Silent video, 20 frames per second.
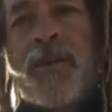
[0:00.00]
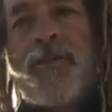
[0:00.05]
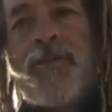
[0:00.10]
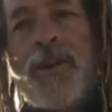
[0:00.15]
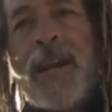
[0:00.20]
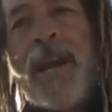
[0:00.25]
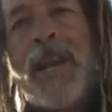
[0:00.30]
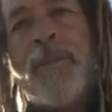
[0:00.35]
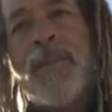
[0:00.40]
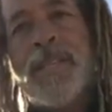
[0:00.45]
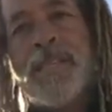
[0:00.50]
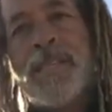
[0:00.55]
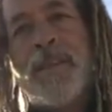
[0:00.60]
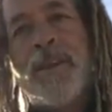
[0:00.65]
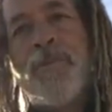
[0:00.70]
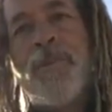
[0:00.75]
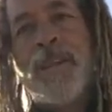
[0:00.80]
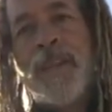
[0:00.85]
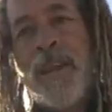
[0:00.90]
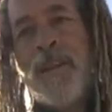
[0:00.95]
little fragments
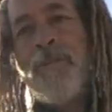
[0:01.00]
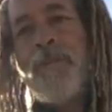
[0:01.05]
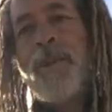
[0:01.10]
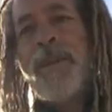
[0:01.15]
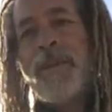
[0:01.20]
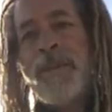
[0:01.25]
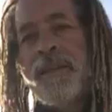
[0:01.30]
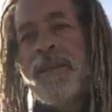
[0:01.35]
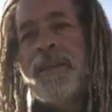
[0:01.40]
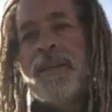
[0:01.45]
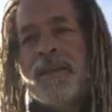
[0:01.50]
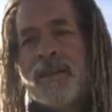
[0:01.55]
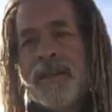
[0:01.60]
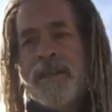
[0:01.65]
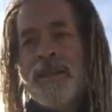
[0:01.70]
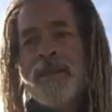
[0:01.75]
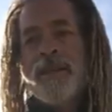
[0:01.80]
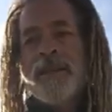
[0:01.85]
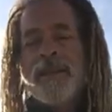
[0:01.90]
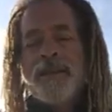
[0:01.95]
of it have been,
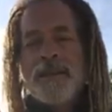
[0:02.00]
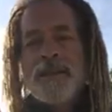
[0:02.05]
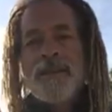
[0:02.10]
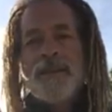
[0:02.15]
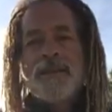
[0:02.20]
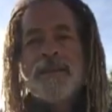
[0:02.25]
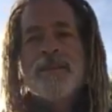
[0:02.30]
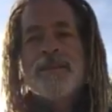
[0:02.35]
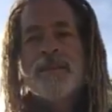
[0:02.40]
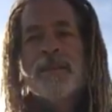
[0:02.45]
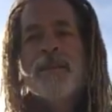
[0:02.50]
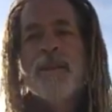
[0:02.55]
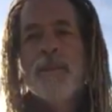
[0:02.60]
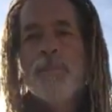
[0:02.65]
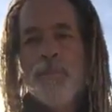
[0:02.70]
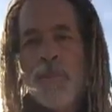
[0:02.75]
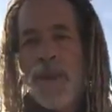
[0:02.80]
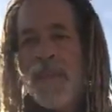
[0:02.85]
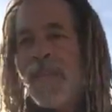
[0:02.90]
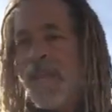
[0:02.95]

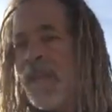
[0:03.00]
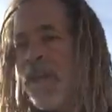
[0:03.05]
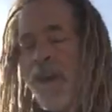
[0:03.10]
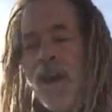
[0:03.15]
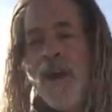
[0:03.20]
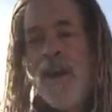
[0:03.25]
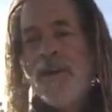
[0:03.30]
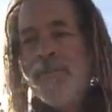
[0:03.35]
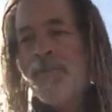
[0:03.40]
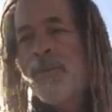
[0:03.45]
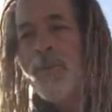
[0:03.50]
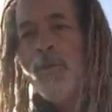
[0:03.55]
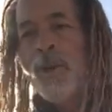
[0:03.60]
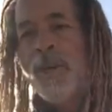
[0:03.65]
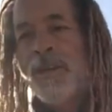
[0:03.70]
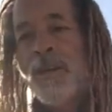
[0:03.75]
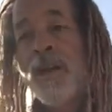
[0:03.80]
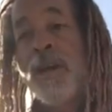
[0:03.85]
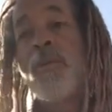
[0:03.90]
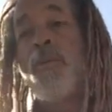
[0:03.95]
breaking off and
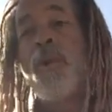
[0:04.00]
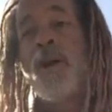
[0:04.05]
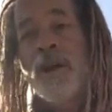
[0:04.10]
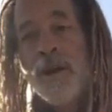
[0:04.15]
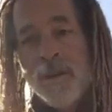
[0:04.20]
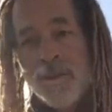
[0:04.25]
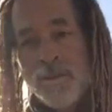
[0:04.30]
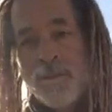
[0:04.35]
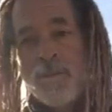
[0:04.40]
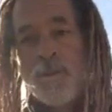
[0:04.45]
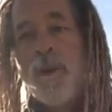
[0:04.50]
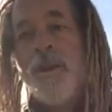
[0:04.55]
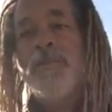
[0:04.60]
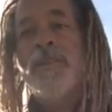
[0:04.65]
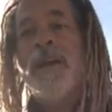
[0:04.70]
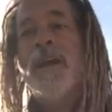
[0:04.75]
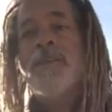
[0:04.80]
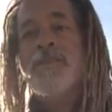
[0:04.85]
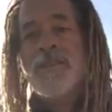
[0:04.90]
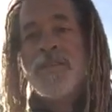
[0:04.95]
whatnot. Well,
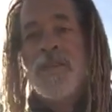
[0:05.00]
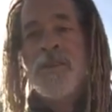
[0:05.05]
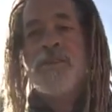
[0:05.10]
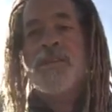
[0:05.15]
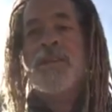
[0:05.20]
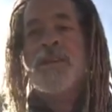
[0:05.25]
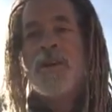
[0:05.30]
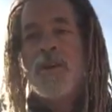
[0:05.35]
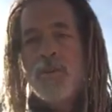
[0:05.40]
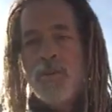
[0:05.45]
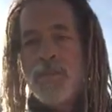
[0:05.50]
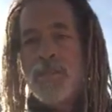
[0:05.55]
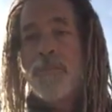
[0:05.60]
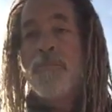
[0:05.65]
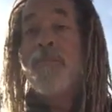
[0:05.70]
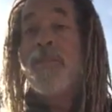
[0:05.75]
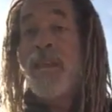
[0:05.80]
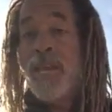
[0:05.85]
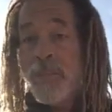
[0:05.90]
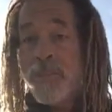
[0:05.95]
12,000 years ago was a
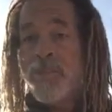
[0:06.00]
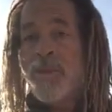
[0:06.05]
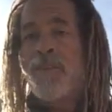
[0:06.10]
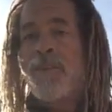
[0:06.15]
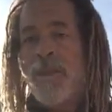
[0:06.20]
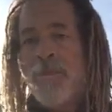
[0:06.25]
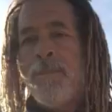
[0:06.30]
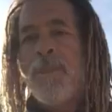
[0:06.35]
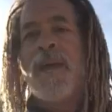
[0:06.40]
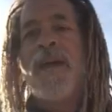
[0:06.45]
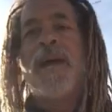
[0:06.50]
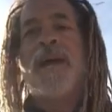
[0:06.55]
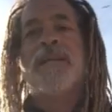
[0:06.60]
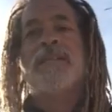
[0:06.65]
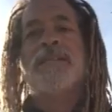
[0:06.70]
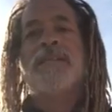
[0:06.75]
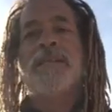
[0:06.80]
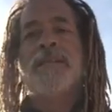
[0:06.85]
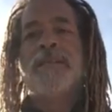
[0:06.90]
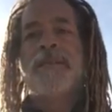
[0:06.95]
major
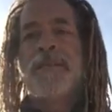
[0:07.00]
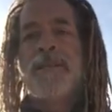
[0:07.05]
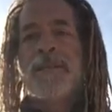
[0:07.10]
impact.